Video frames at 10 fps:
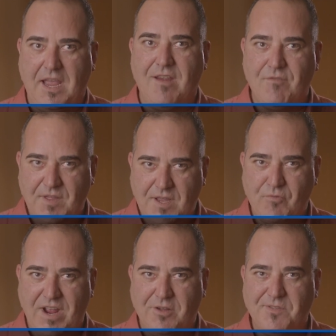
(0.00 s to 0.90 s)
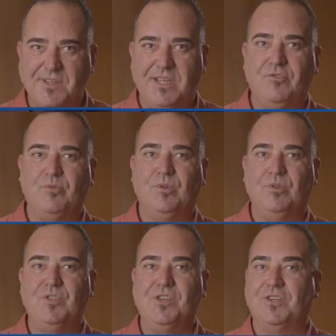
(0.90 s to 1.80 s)
Everything ran on
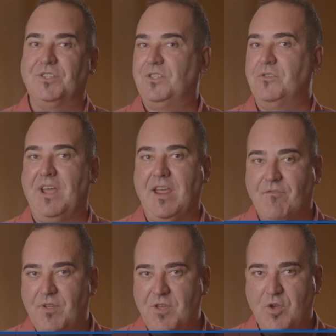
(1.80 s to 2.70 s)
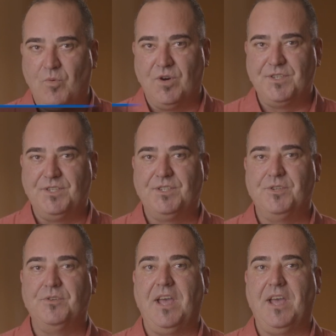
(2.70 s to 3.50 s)
schedule, you got to do everything you wanted to,